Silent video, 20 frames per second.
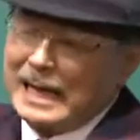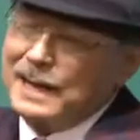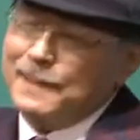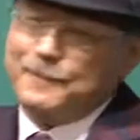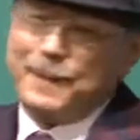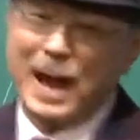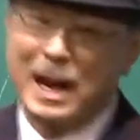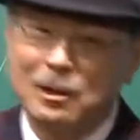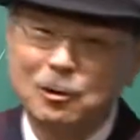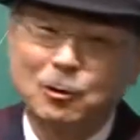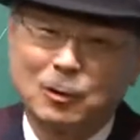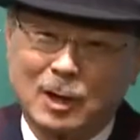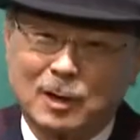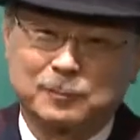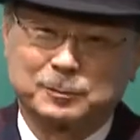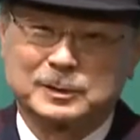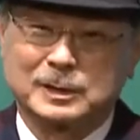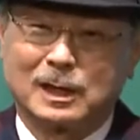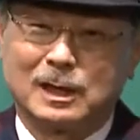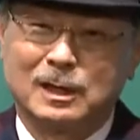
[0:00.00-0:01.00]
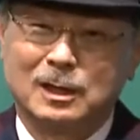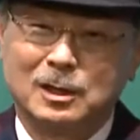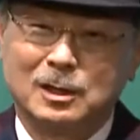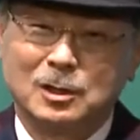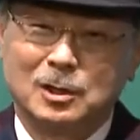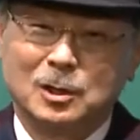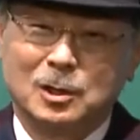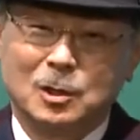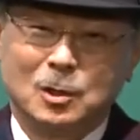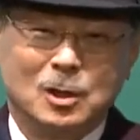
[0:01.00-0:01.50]
because there are no other
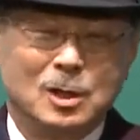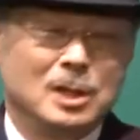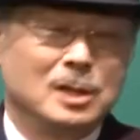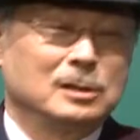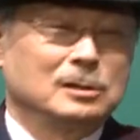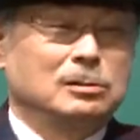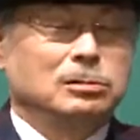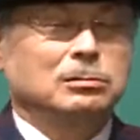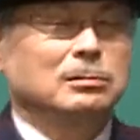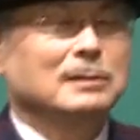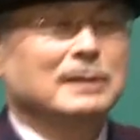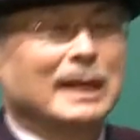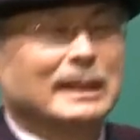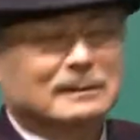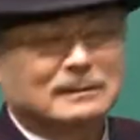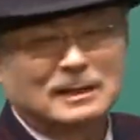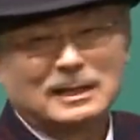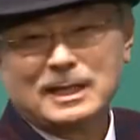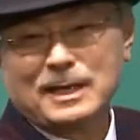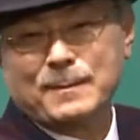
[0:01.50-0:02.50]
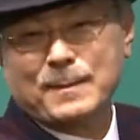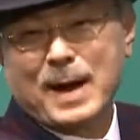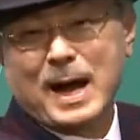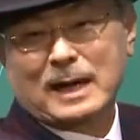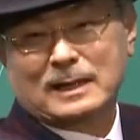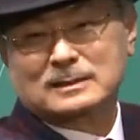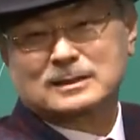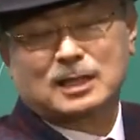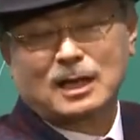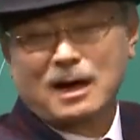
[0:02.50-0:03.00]
sales channels. All the